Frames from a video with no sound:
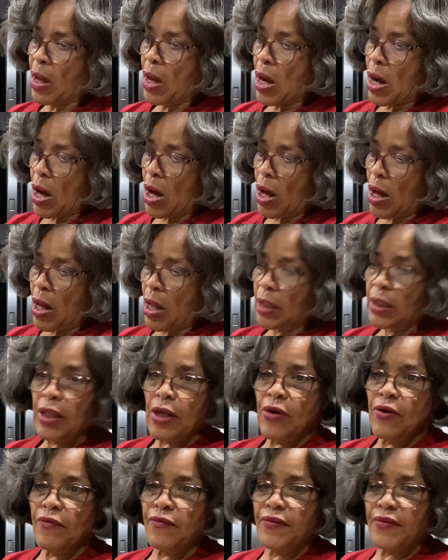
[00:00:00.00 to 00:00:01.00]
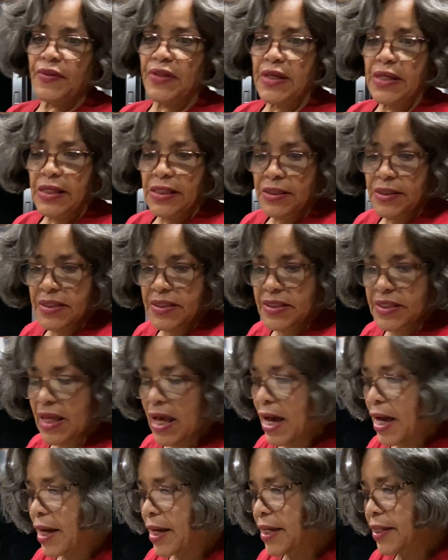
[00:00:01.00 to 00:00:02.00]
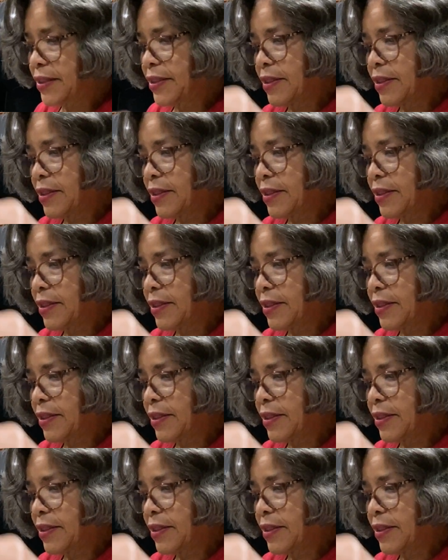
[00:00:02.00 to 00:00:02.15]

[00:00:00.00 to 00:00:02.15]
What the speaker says: all over the inside